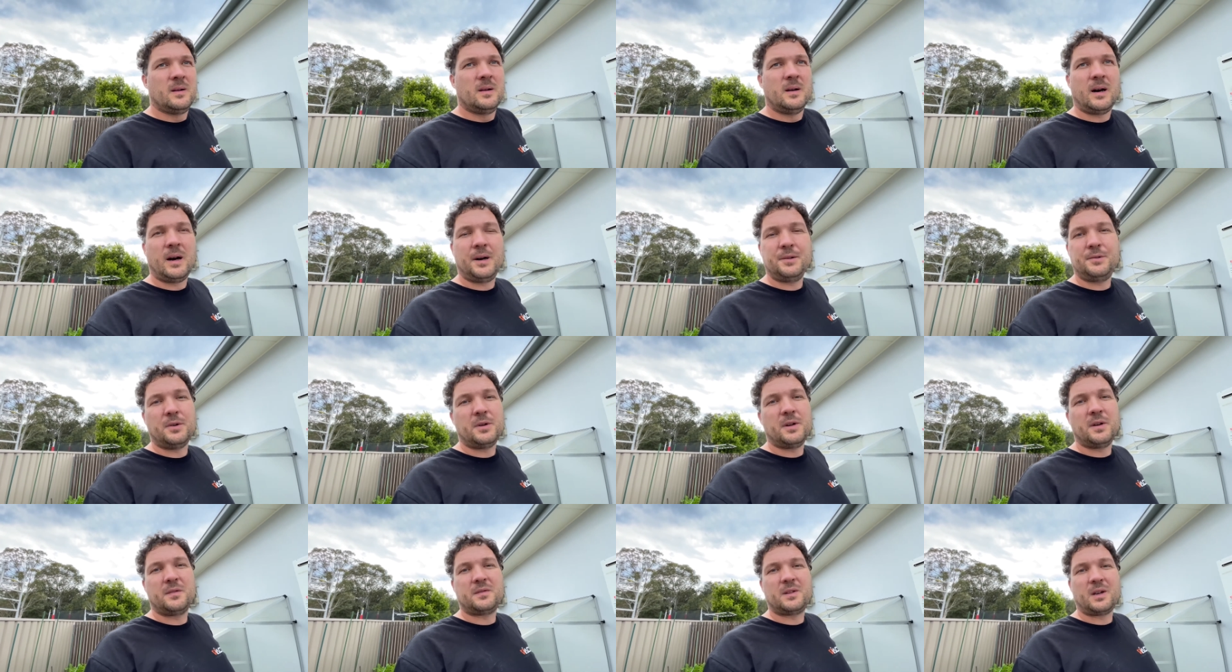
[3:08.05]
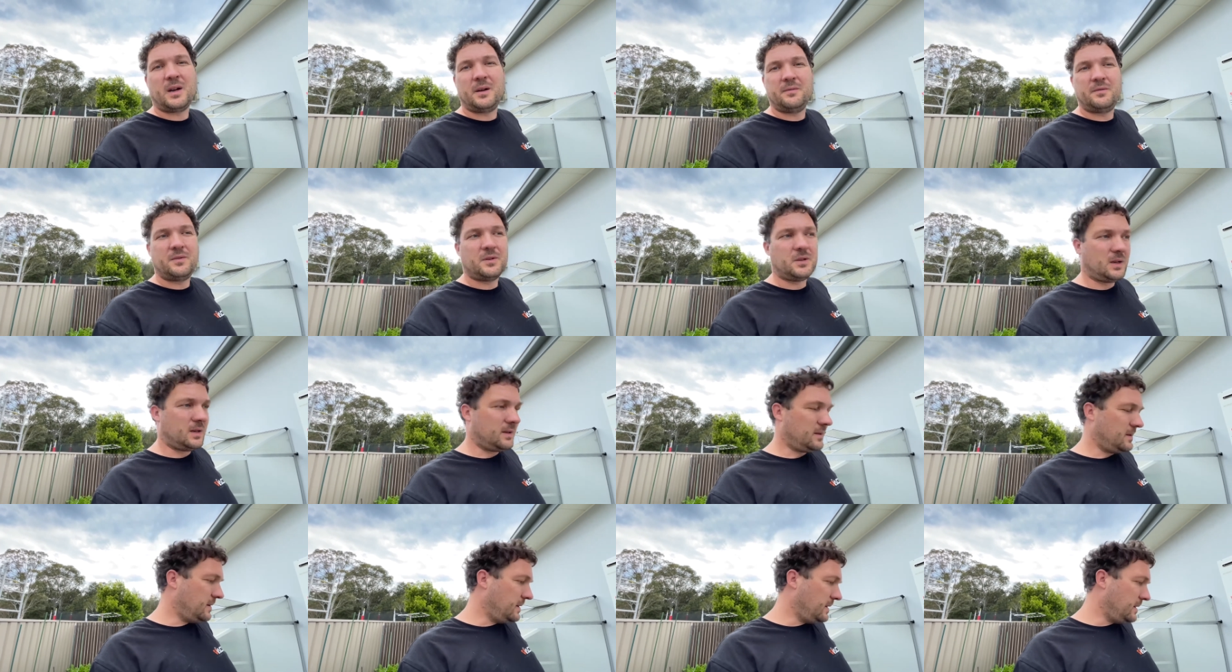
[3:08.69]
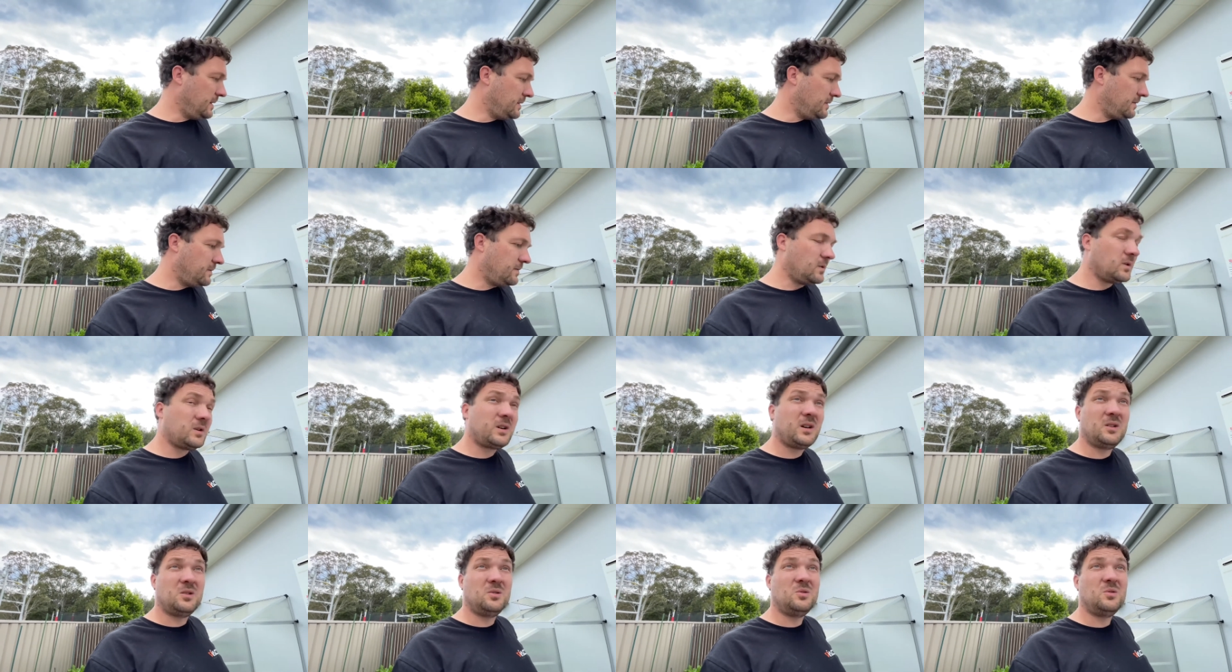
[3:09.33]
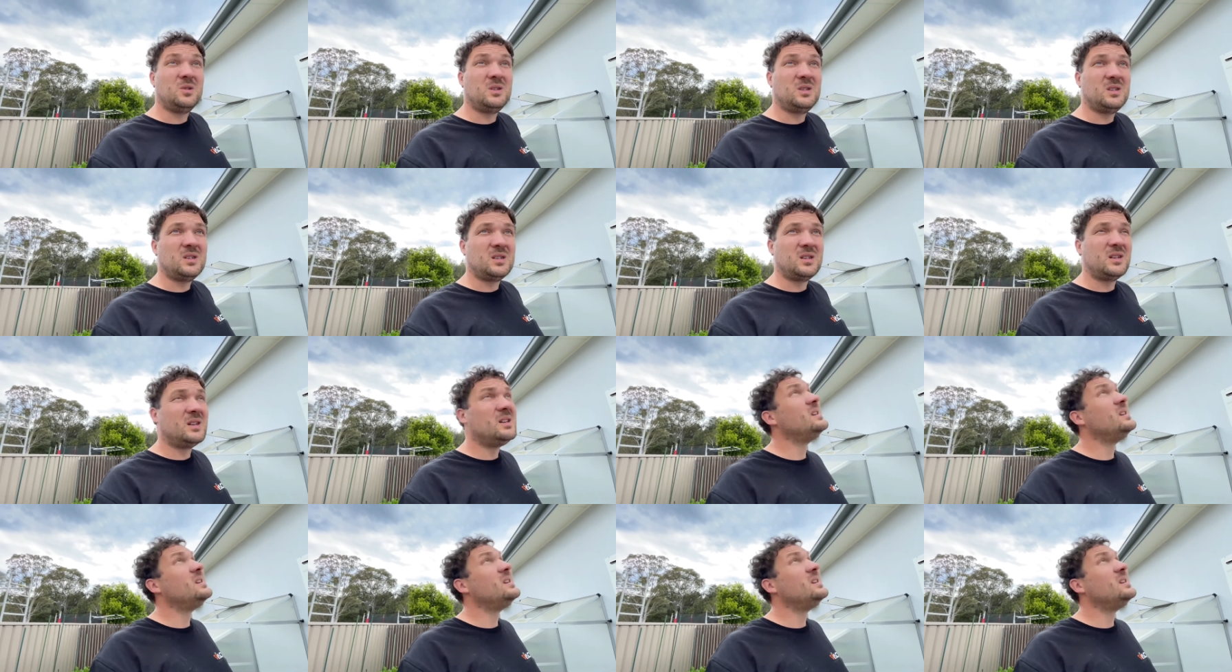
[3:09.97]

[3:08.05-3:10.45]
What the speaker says: I don't have time for that. What I do is